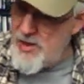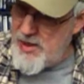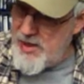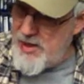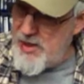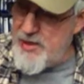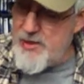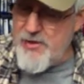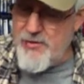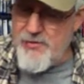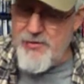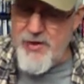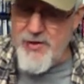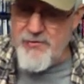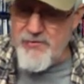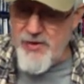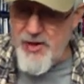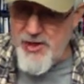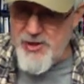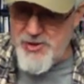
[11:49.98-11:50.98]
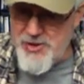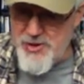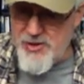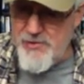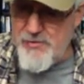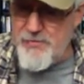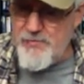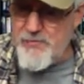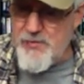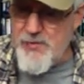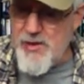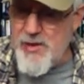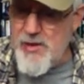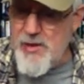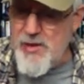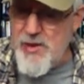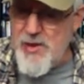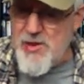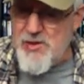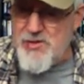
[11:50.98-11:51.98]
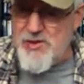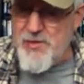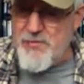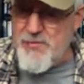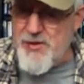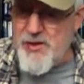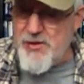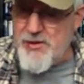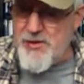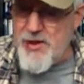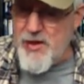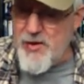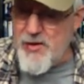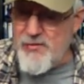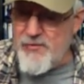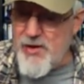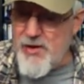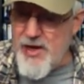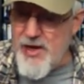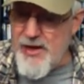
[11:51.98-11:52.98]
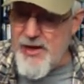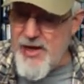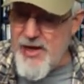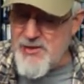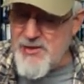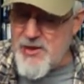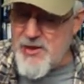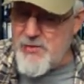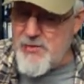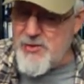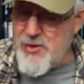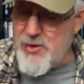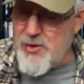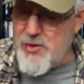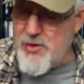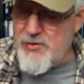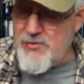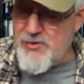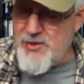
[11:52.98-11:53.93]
And the invasion, something terrifying has come to Earth,